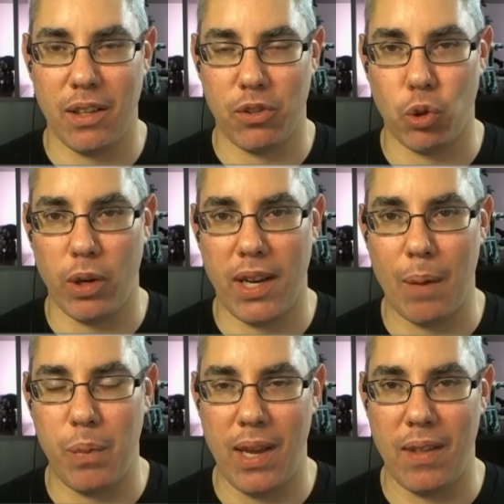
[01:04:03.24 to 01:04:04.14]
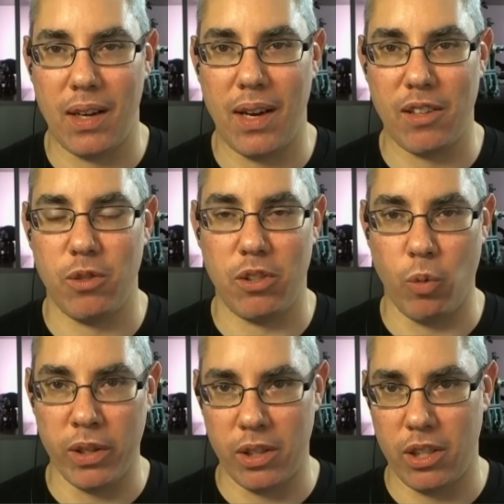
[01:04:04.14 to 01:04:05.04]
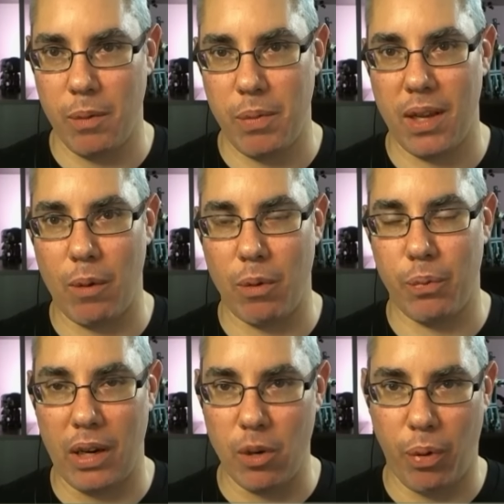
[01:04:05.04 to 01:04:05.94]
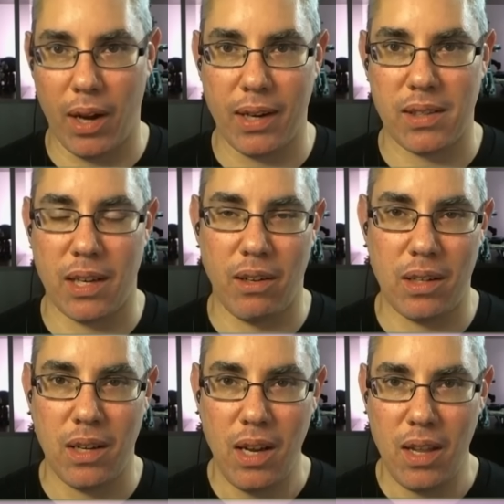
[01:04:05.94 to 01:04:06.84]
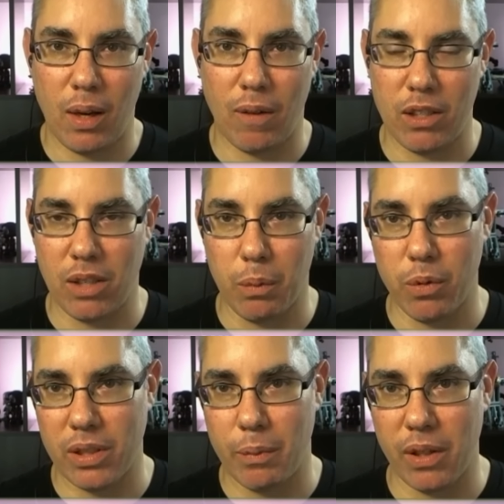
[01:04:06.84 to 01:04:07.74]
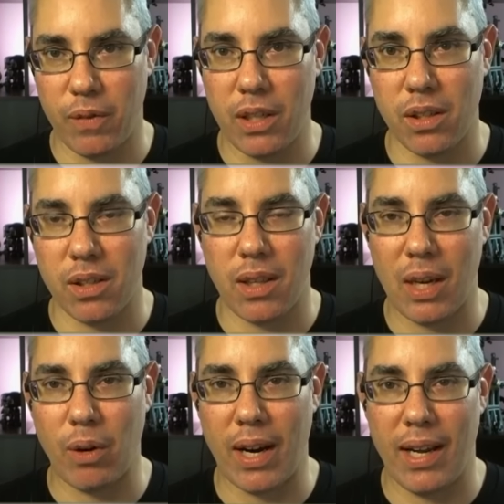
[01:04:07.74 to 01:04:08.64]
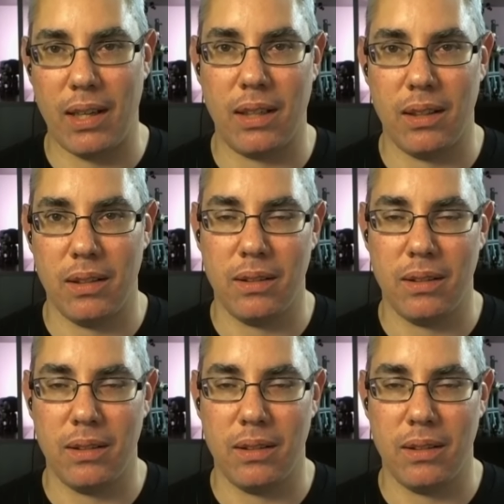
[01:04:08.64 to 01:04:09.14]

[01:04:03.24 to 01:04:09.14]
the story kept being that Nest just wasn't shipping. They weren't putting new products out, and they were having trouble with some of the features that they were adding.